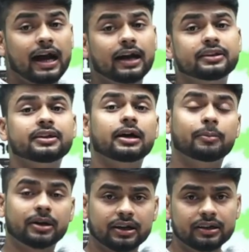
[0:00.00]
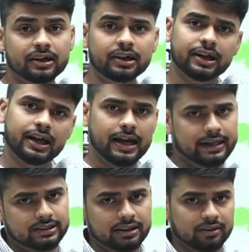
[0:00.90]
and then Amarkantak,
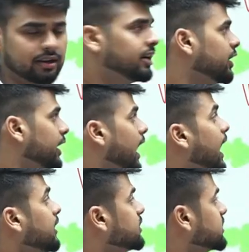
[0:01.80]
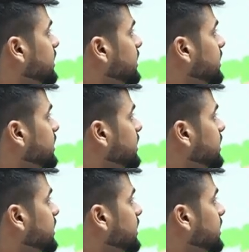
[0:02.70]
etc. And this